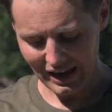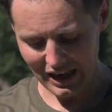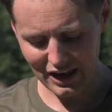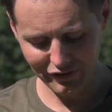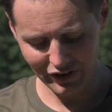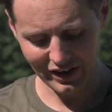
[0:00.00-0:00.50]

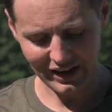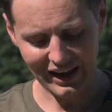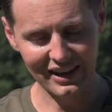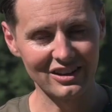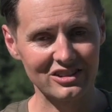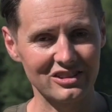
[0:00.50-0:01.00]
Even
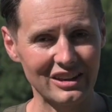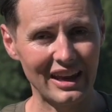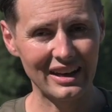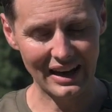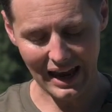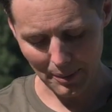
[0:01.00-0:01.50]
in the
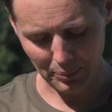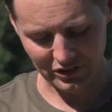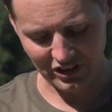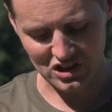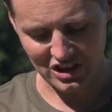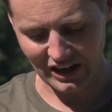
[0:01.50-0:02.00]
standing up
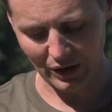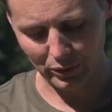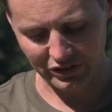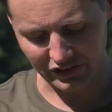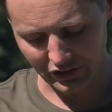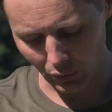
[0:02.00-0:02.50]
position, it
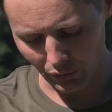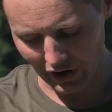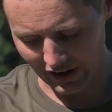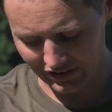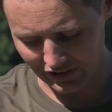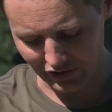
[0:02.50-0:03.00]
was still nice.